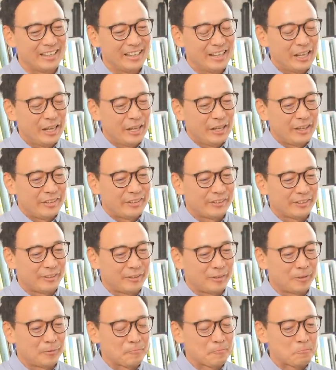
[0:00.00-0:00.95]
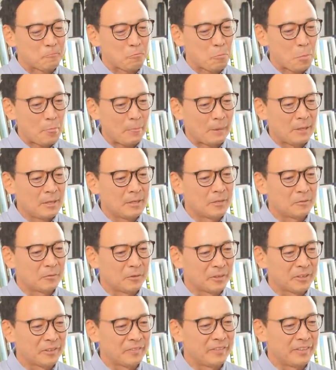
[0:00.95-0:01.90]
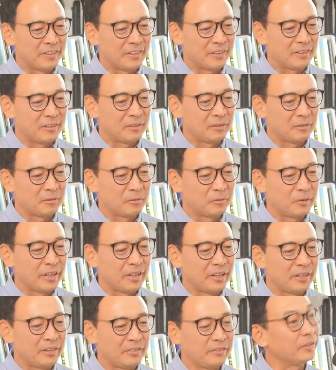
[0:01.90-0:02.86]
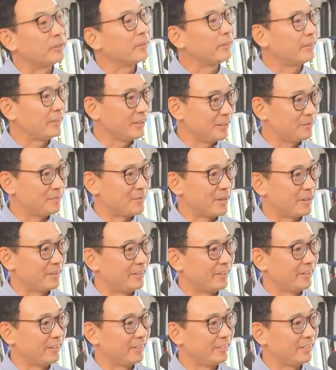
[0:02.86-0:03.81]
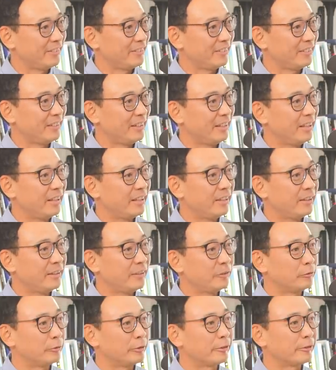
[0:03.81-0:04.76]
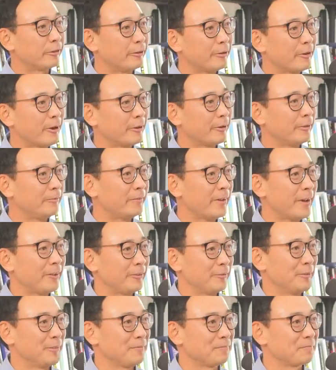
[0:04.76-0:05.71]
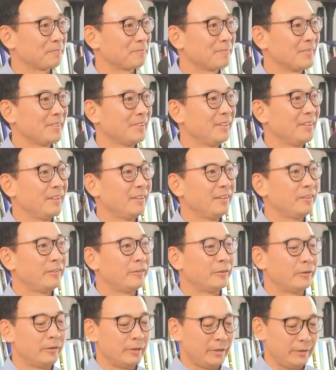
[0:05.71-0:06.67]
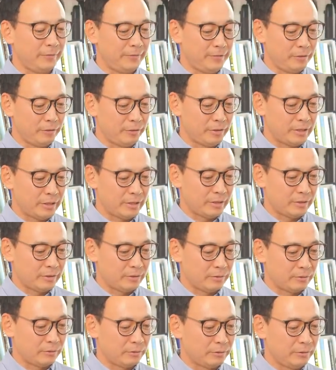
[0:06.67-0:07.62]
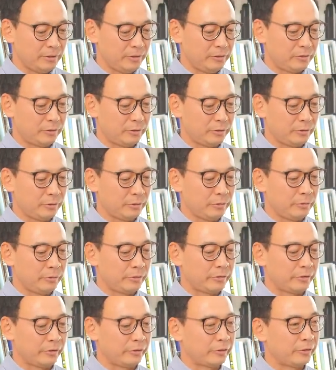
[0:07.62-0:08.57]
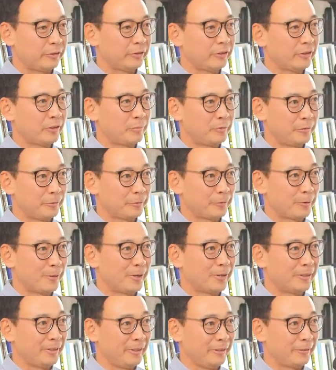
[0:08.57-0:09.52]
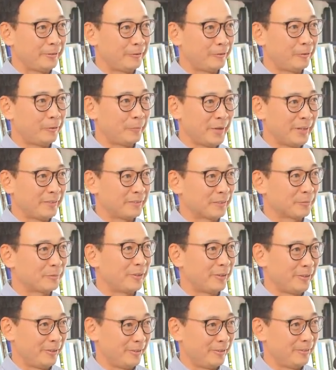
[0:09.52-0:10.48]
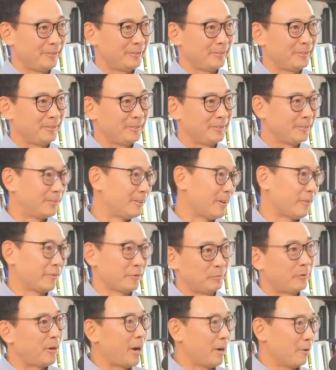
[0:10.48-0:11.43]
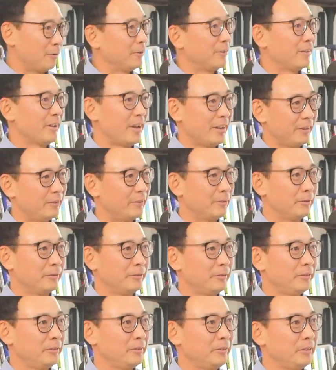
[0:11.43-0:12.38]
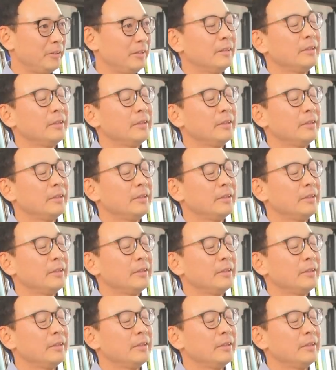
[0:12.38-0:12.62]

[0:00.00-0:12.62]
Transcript: Yeah. So, you know, one of the ways you can think about this is return on investment. So if you can only choose a certain number of qualities in a romantic partner, or have to prioritize those,